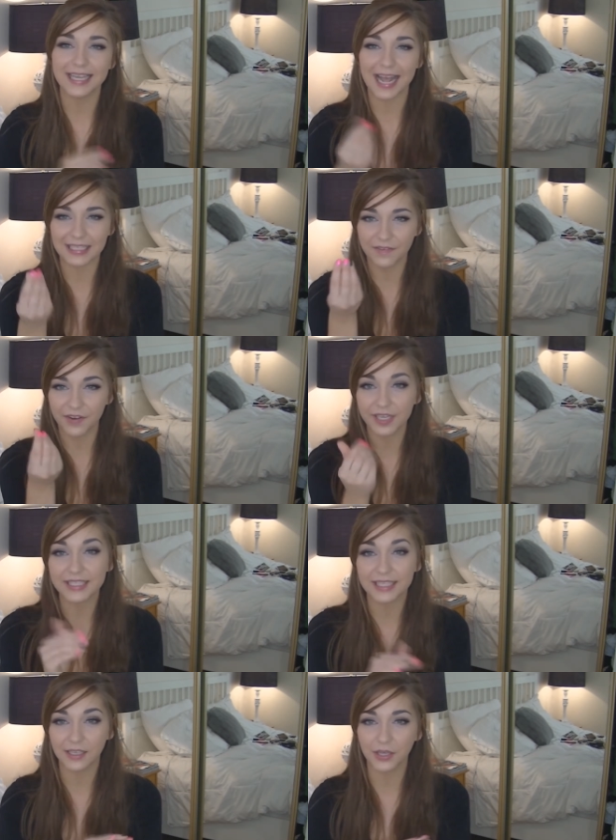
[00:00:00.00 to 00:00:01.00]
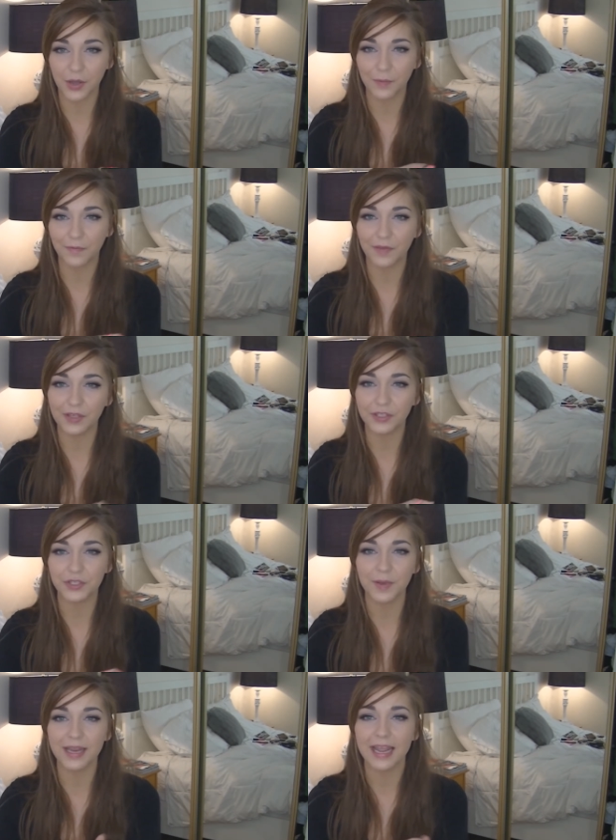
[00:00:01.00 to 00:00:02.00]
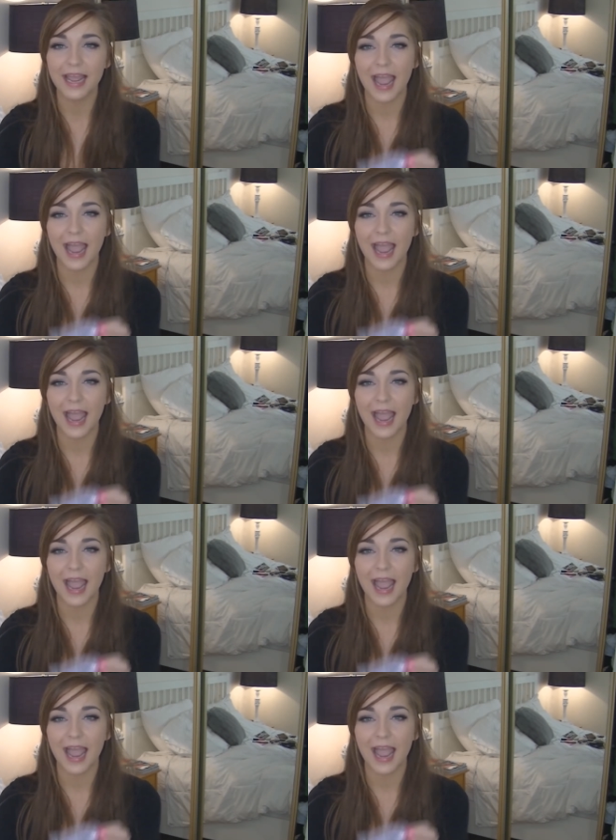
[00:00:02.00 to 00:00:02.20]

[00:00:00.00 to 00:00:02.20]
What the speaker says: It has a very silicone feel to it,